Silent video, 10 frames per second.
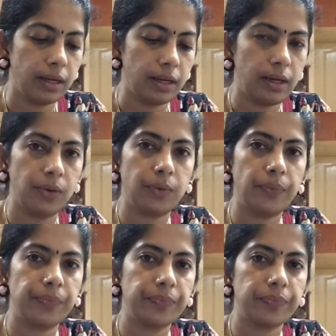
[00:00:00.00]
Now
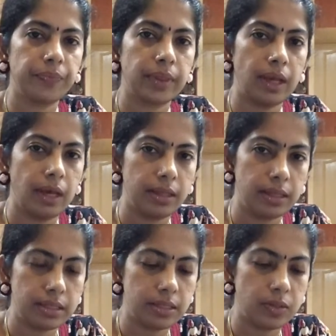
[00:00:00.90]
this
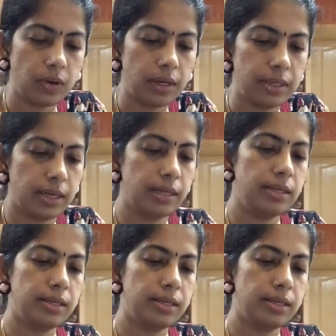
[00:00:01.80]
is all done.